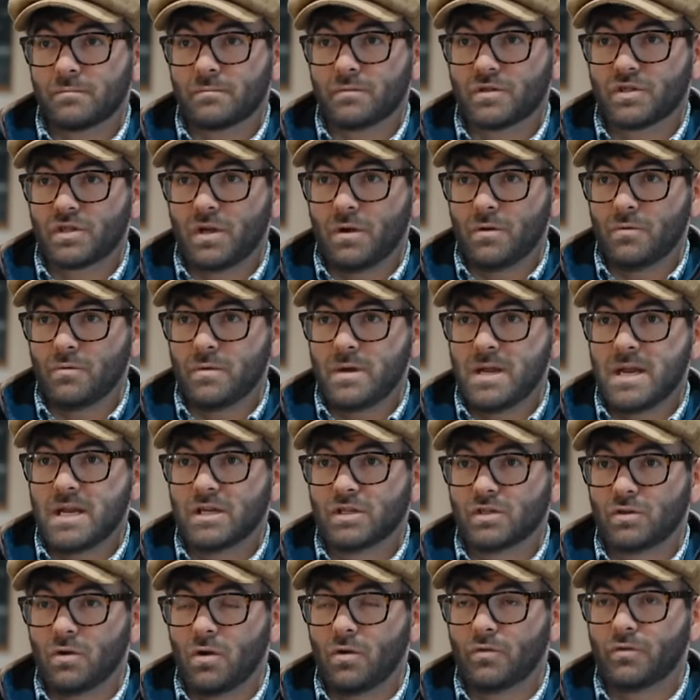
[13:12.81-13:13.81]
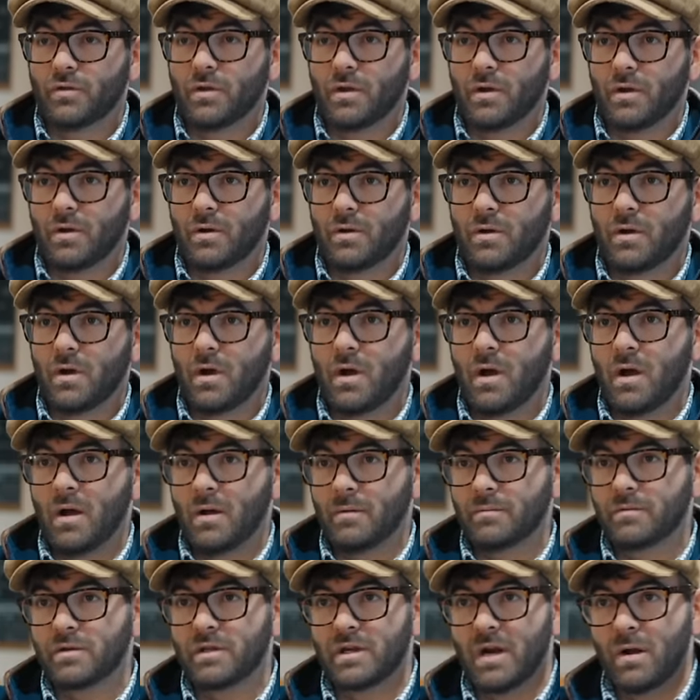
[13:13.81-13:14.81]
So it's not the,
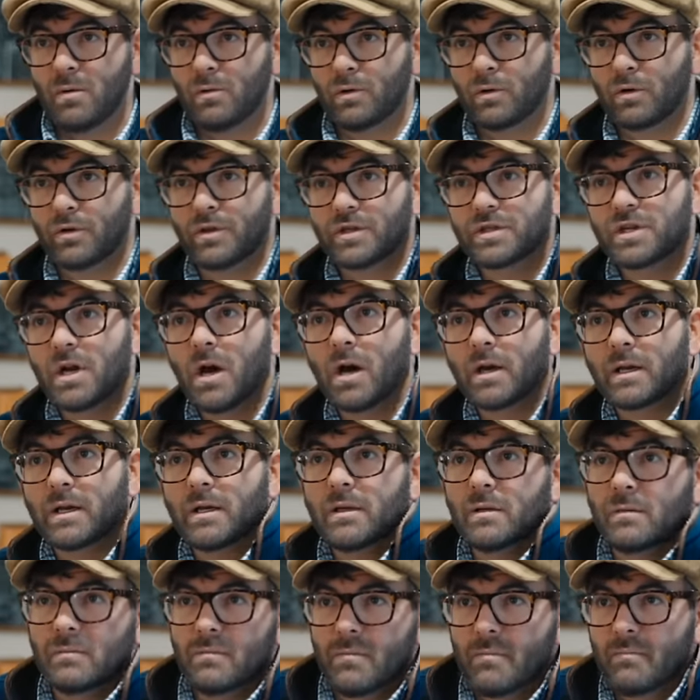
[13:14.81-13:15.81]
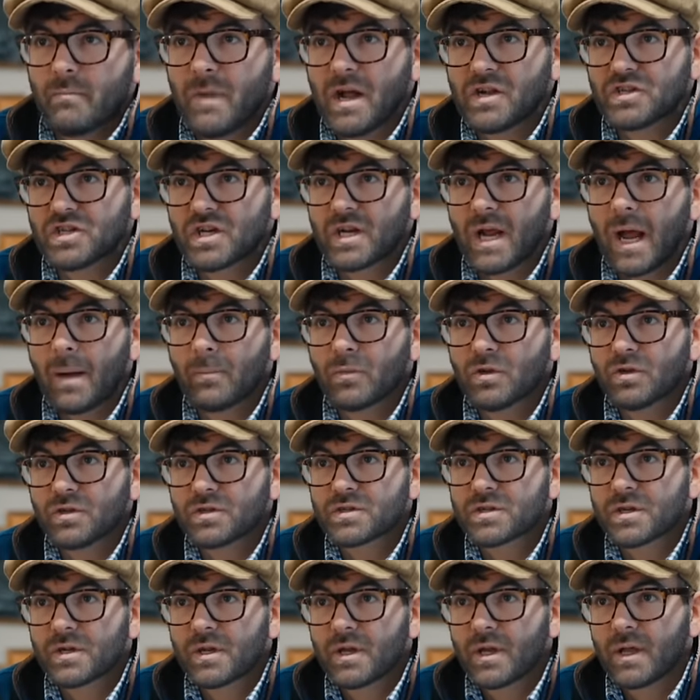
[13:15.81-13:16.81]
you know, look at the target and magic
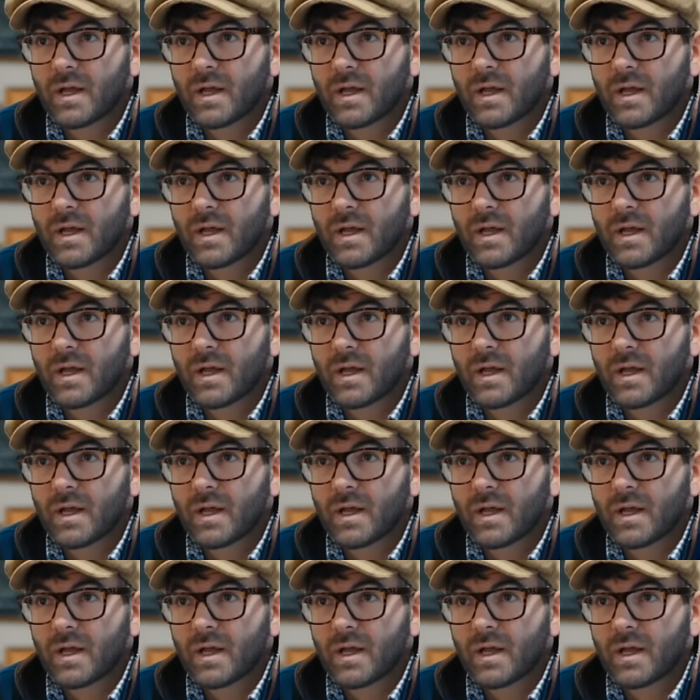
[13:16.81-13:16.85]
happens.